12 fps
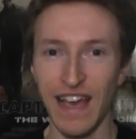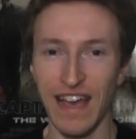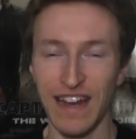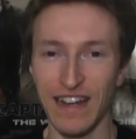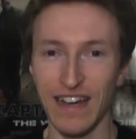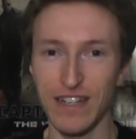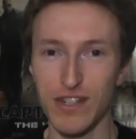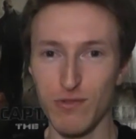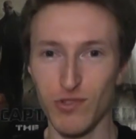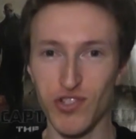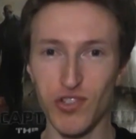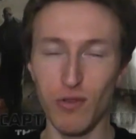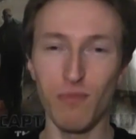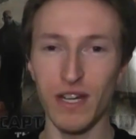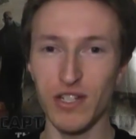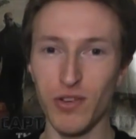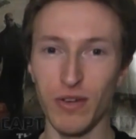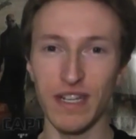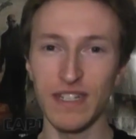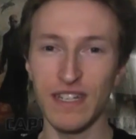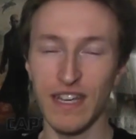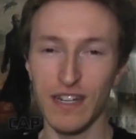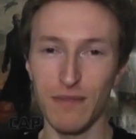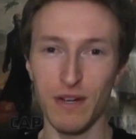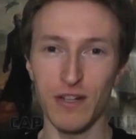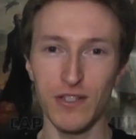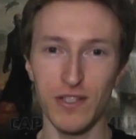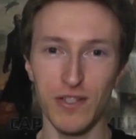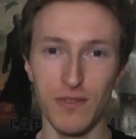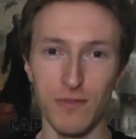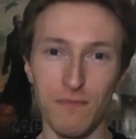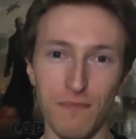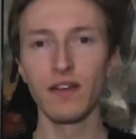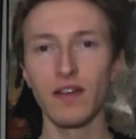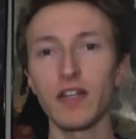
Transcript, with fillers: and I knew so much going into Kingdom Hearts 2.